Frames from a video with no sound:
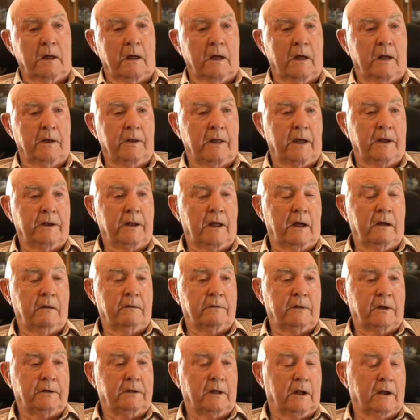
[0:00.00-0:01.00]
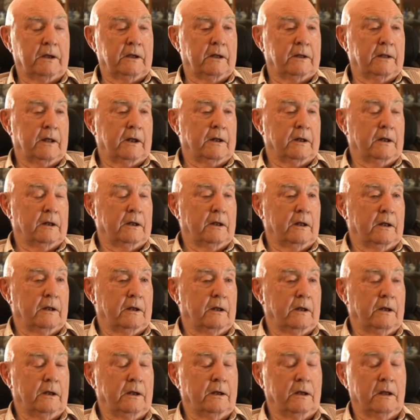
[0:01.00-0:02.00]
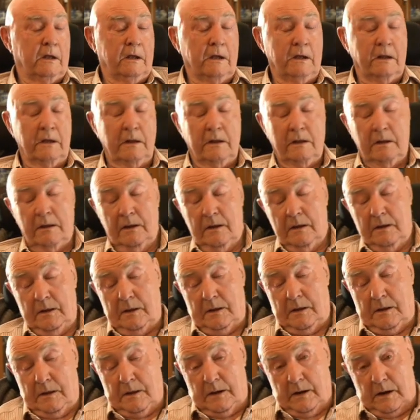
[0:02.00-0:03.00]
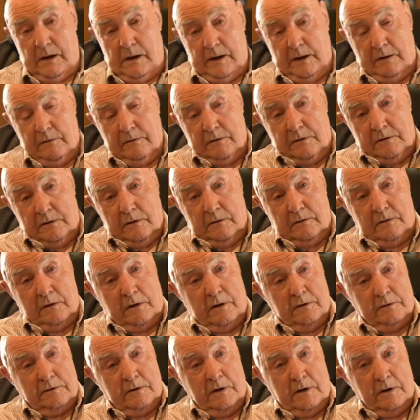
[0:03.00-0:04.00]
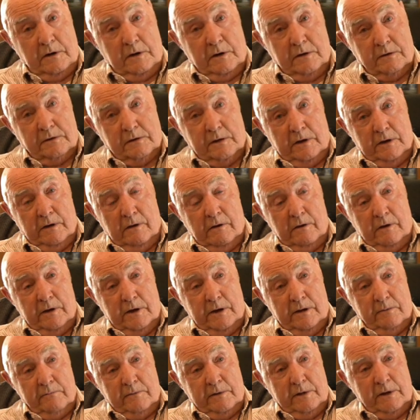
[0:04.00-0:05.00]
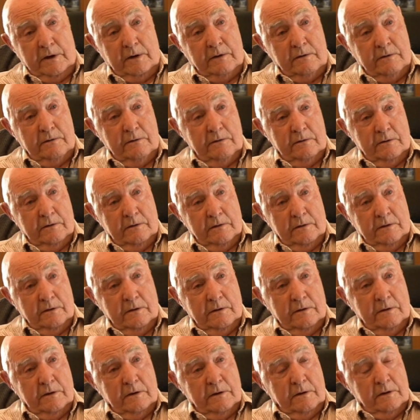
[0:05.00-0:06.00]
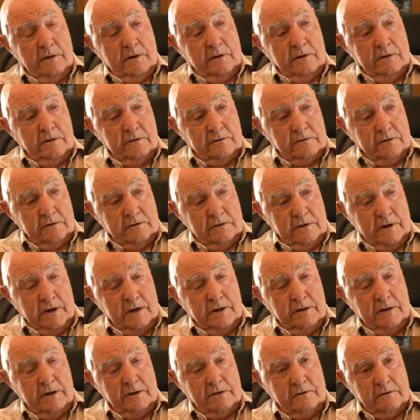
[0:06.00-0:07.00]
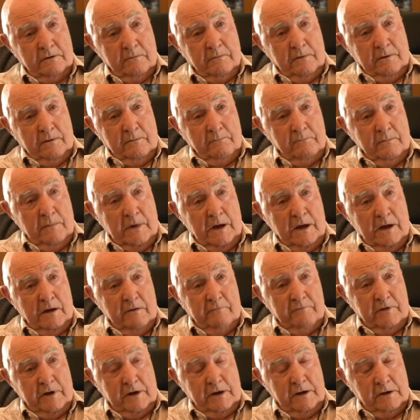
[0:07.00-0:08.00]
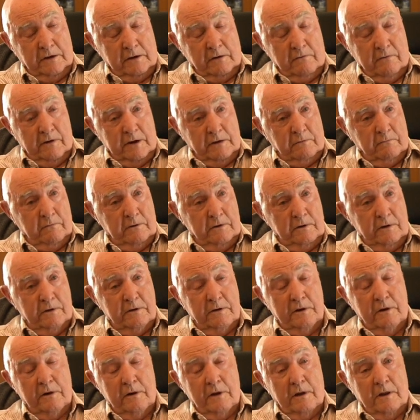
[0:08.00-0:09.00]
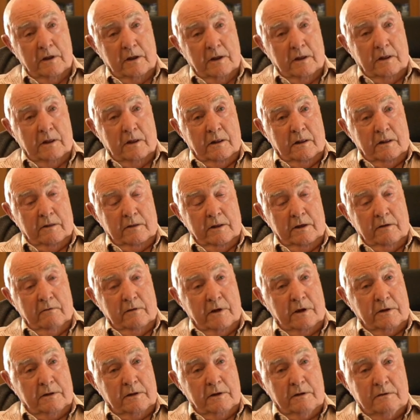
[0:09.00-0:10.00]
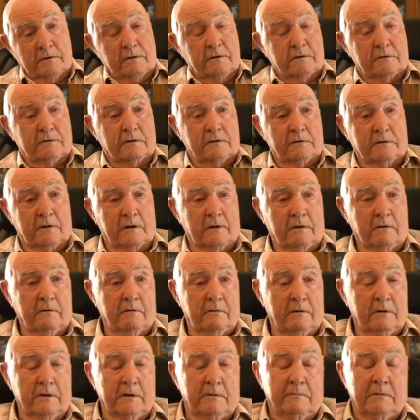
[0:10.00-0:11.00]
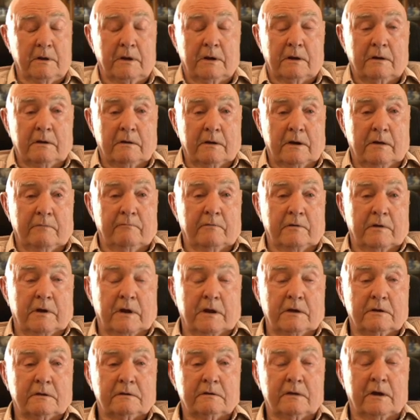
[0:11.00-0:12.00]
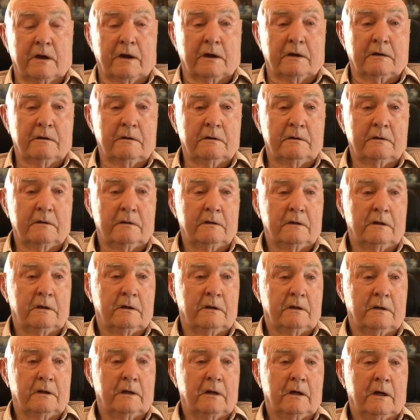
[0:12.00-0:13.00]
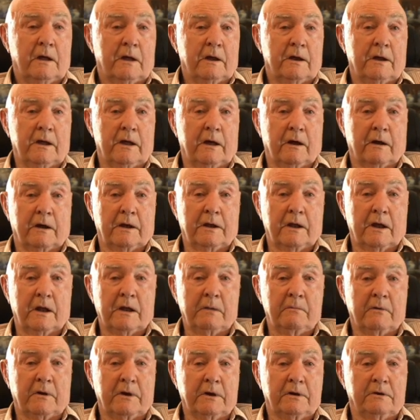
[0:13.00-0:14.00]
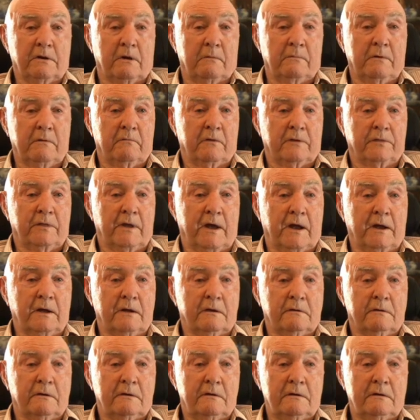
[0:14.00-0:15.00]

And they know, they tell you that in the language, because don't they say, I am that, this is that, that's the Mahavakya, the great word. Thou art that, this is that, I am that, everything is that. Now, can anybody tell me what that is?